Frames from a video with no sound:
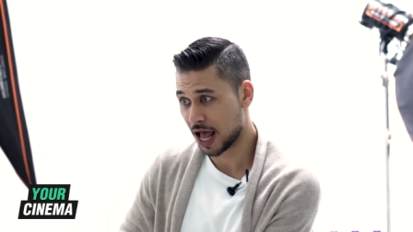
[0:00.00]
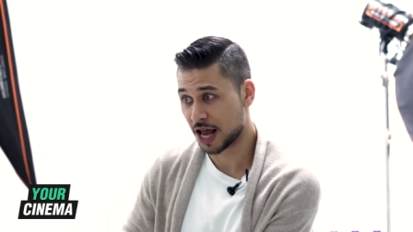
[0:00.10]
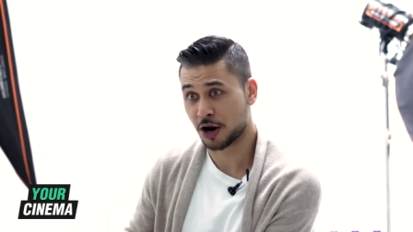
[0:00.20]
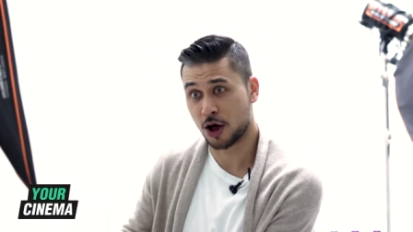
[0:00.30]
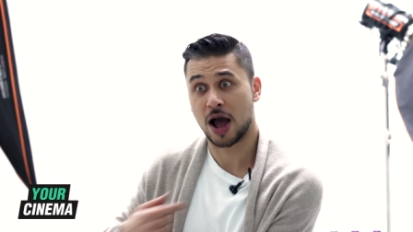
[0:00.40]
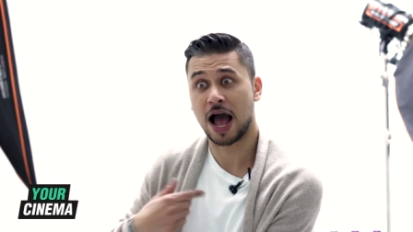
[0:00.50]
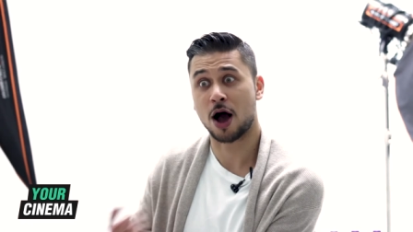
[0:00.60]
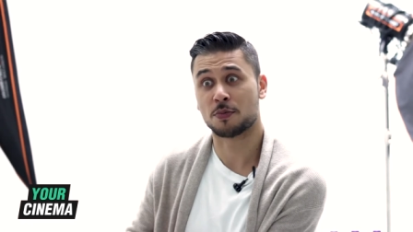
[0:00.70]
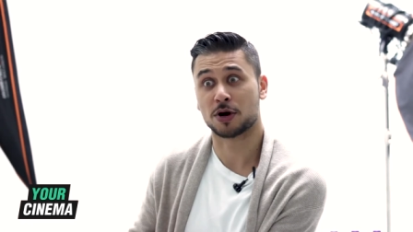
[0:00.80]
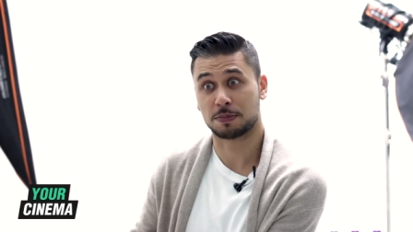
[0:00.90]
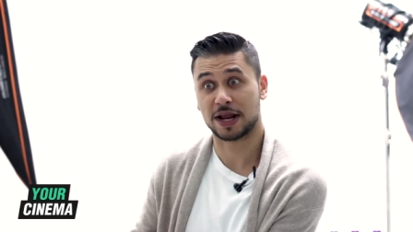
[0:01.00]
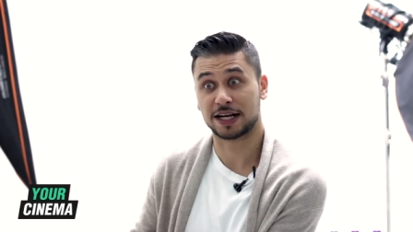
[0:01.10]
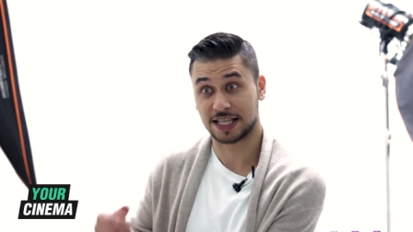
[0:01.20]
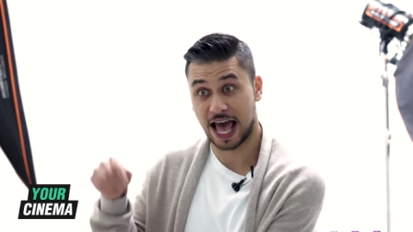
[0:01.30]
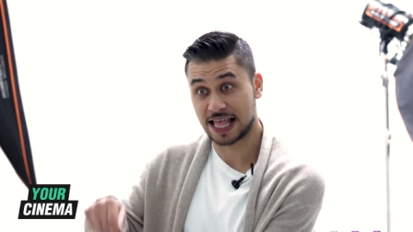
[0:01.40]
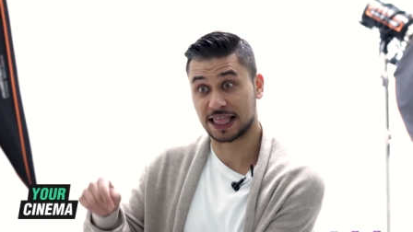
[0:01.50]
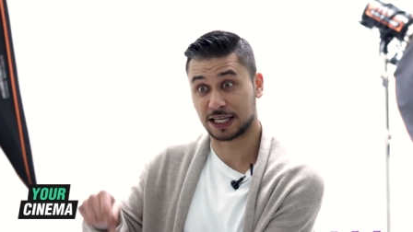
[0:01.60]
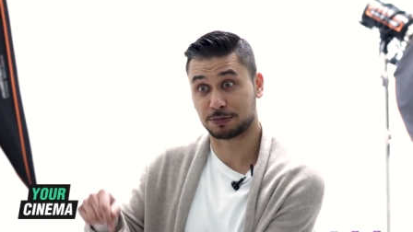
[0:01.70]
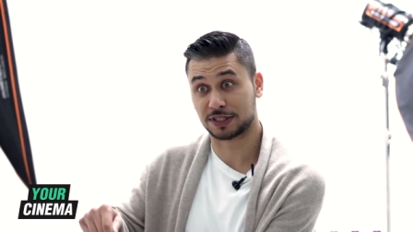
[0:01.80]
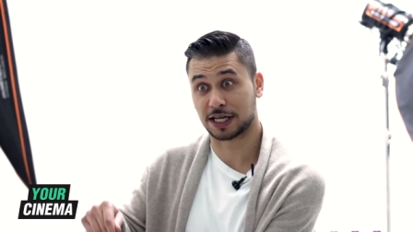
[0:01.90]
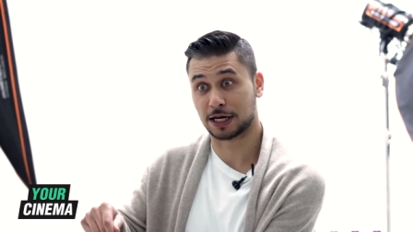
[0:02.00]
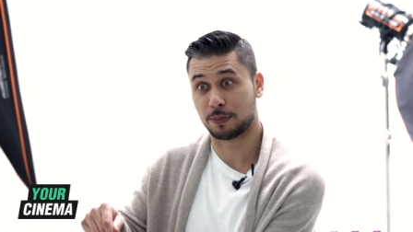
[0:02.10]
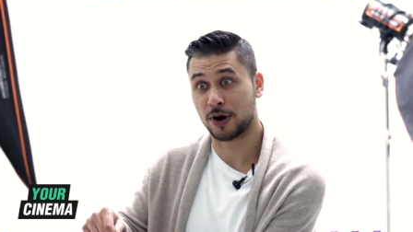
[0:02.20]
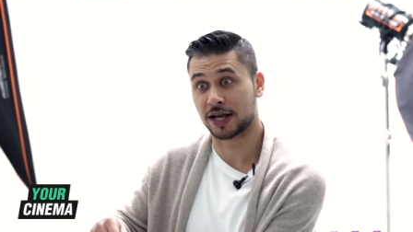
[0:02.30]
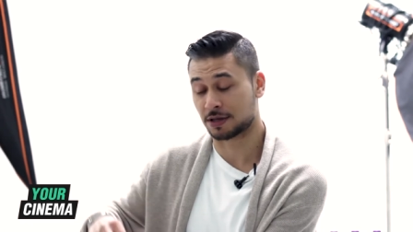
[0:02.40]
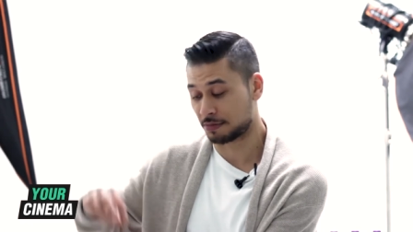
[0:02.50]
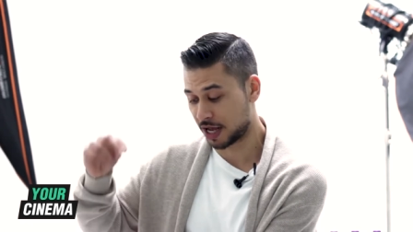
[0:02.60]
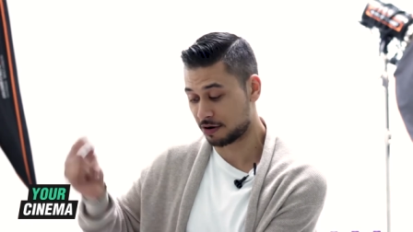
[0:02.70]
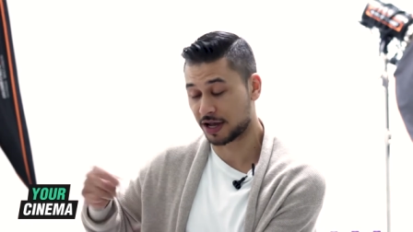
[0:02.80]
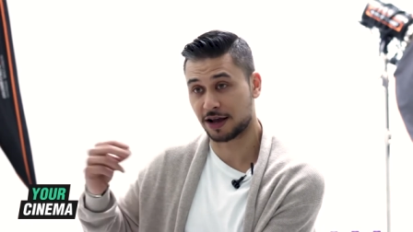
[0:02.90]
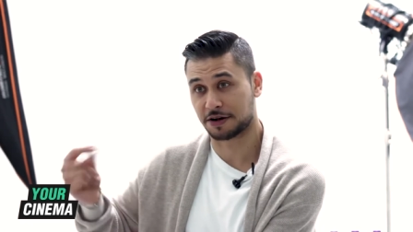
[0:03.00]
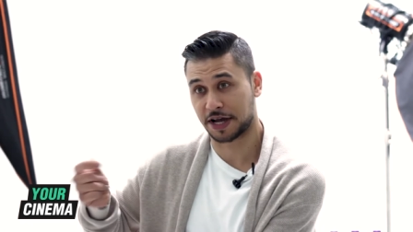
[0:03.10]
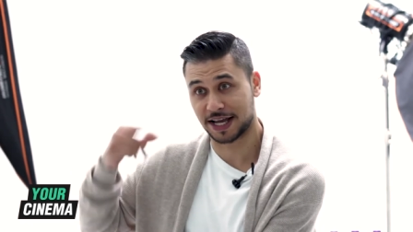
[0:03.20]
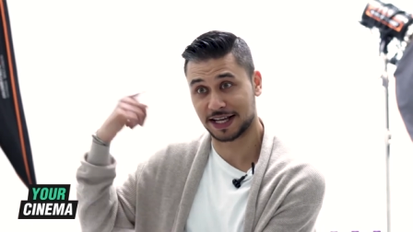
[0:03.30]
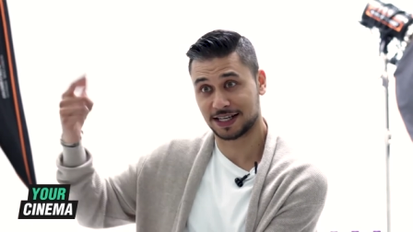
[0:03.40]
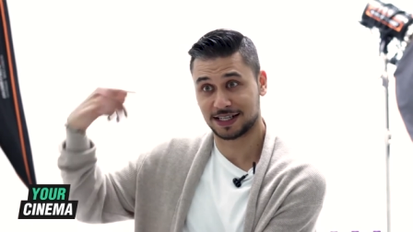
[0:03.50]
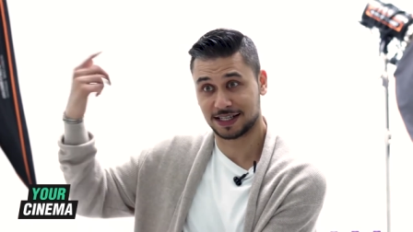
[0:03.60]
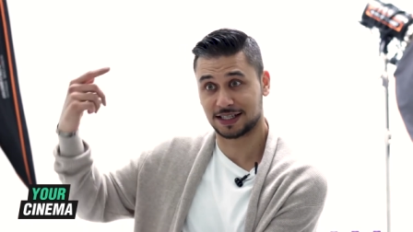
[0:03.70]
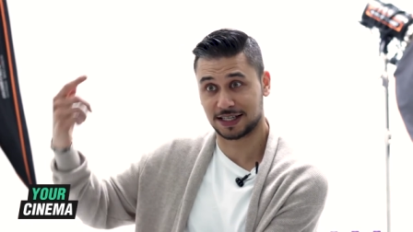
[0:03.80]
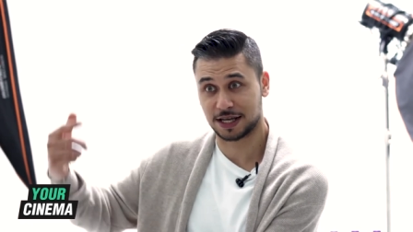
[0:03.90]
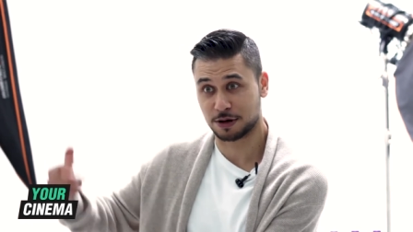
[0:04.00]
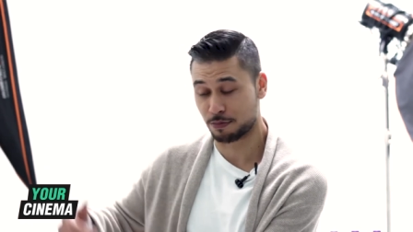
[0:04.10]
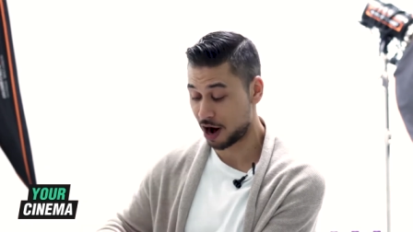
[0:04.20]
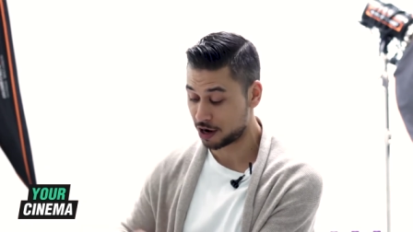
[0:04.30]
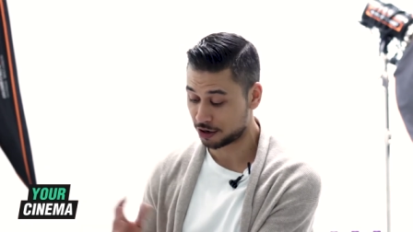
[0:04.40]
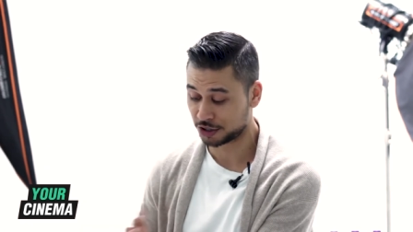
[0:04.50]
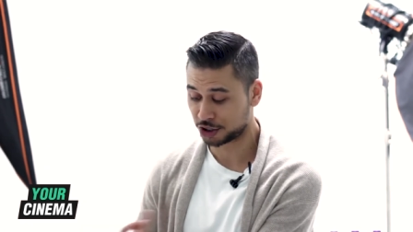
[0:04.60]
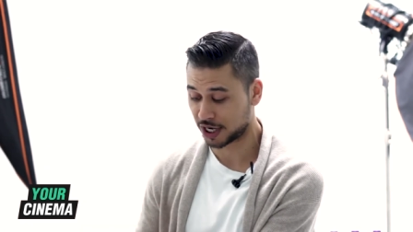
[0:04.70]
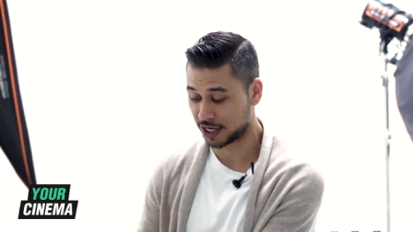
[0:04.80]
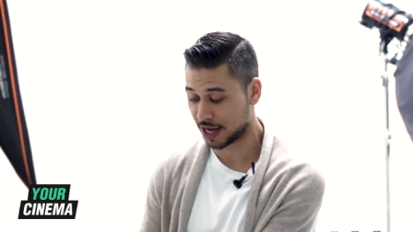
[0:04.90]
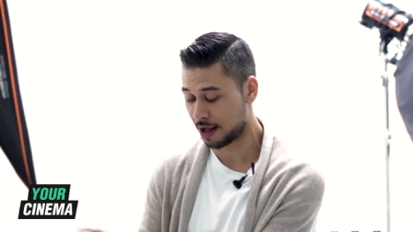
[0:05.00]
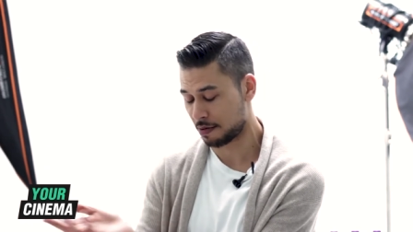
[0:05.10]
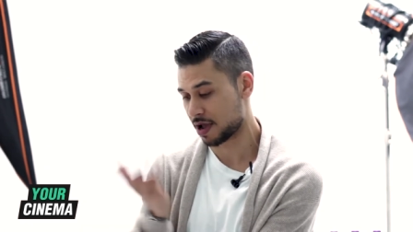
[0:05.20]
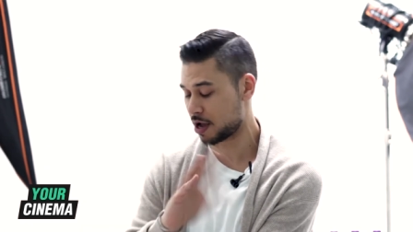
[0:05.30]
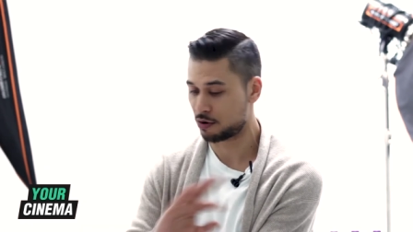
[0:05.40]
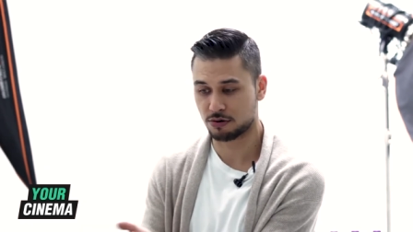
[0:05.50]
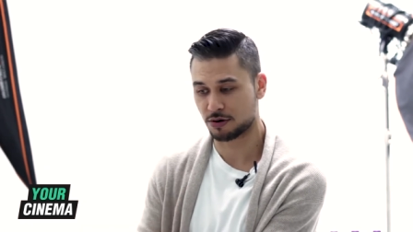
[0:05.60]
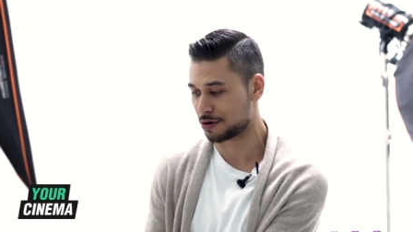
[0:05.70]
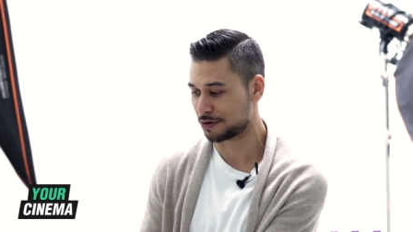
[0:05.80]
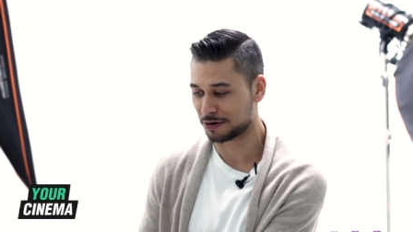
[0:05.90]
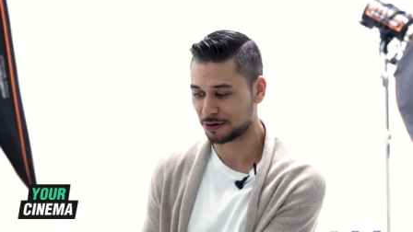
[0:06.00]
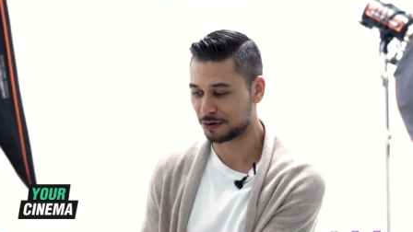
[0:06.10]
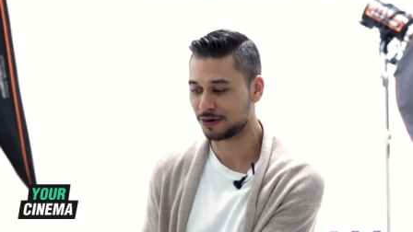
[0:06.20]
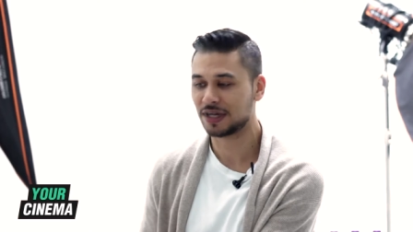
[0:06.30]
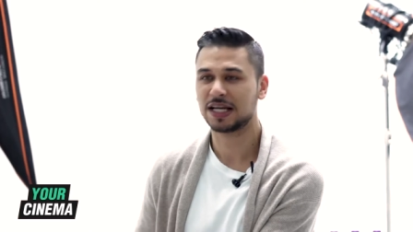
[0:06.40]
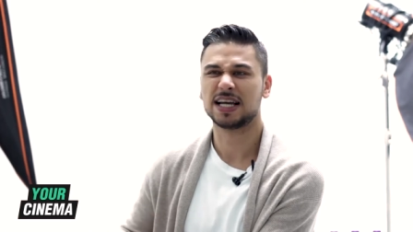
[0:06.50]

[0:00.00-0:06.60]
I don't know how I'm going to play this at this particular point. So I'm like, okay, okay, get your brain on, shake it up. Okay, cool, cool, cool, cool, cool.